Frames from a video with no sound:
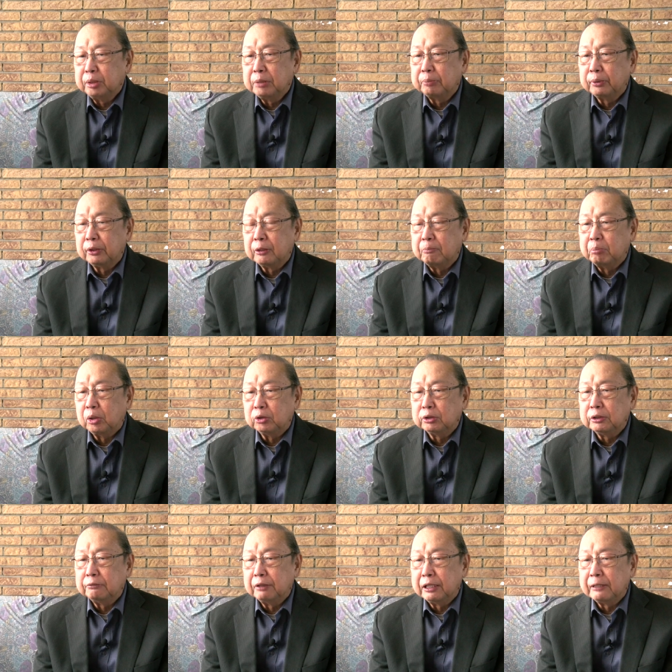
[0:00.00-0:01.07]
people of both
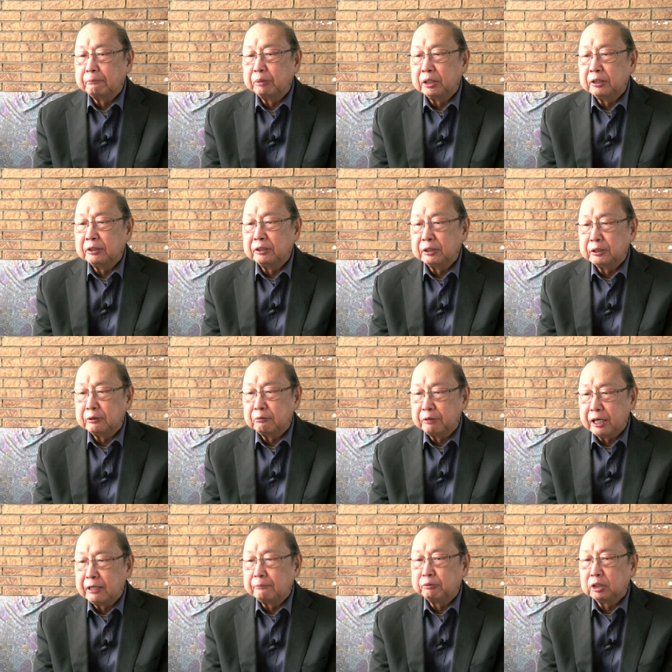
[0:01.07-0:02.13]
developed and
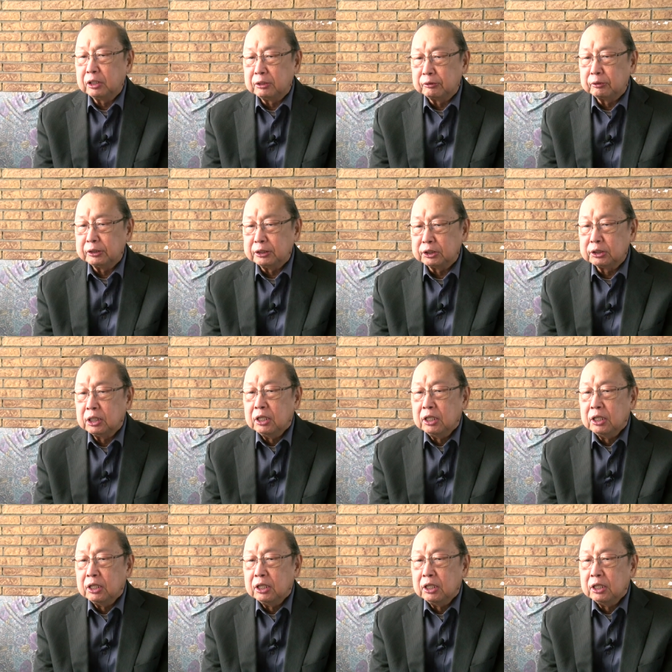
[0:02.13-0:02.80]
underdeveloped countries